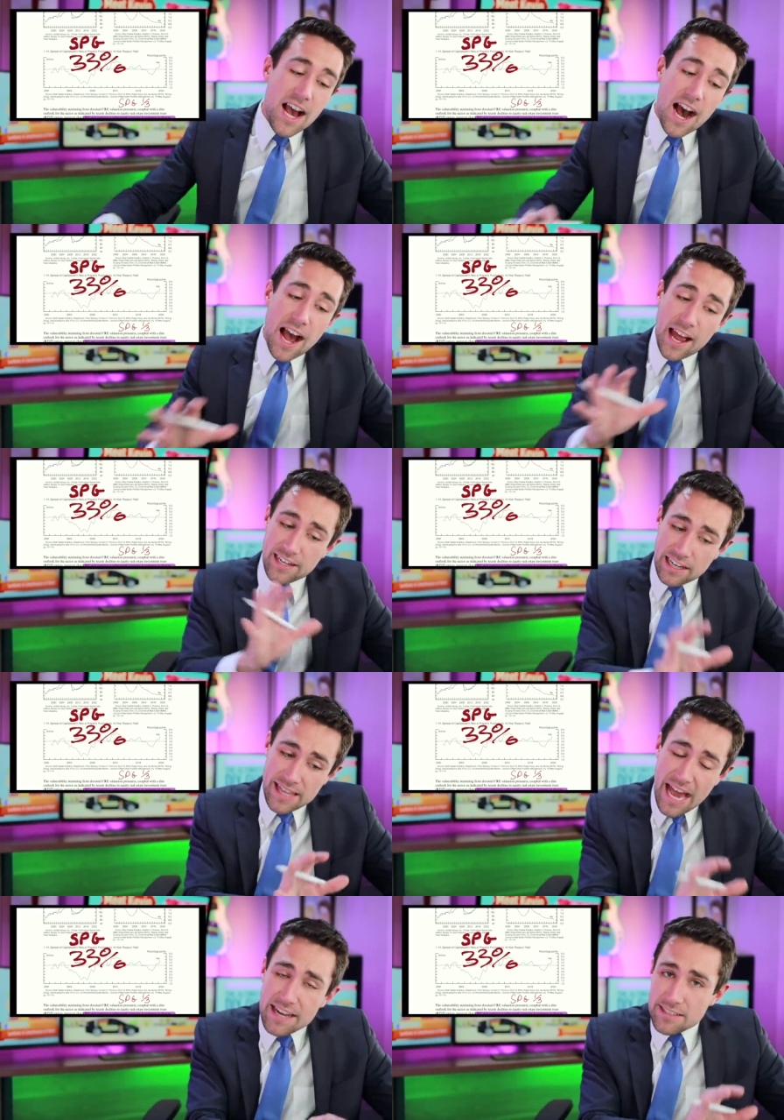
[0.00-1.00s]
Uh, I uh,
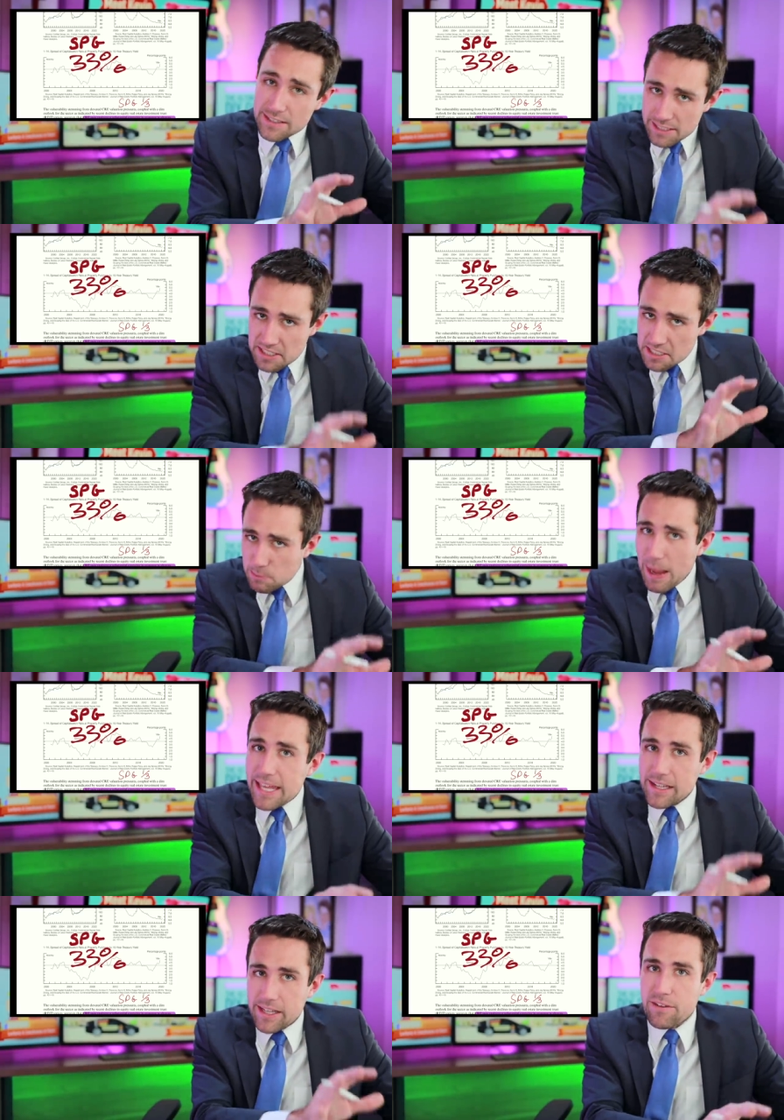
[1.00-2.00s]
that is this is
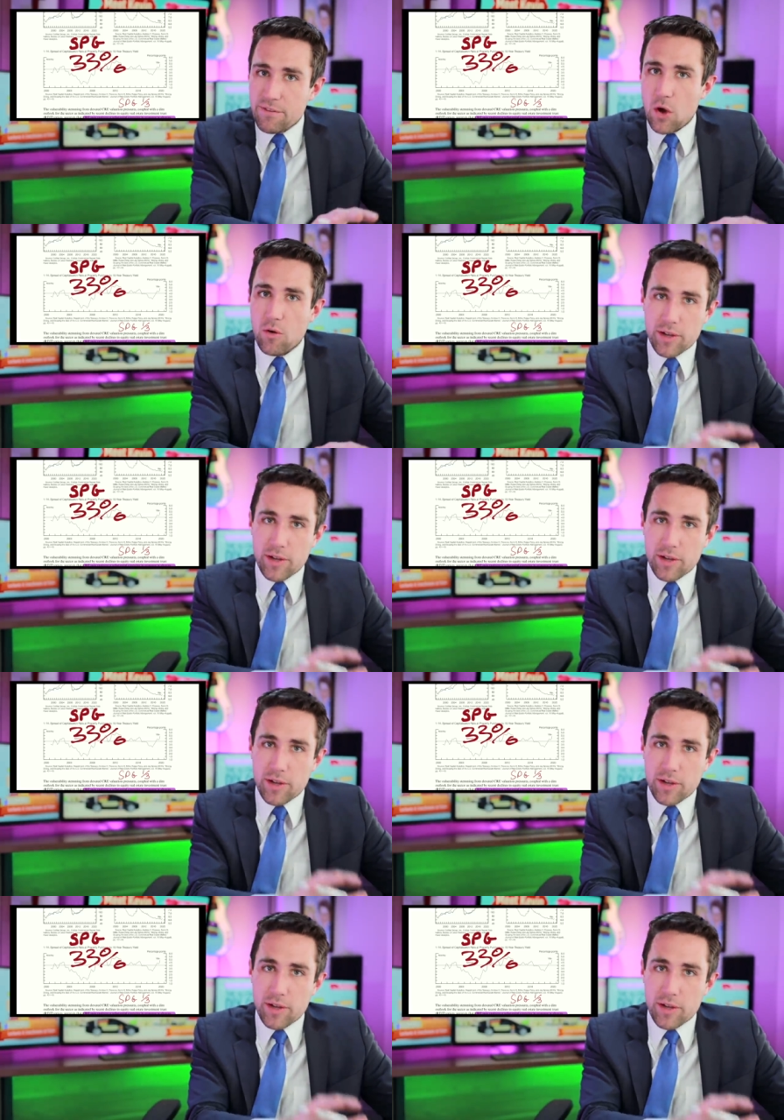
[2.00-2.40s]
speculative though.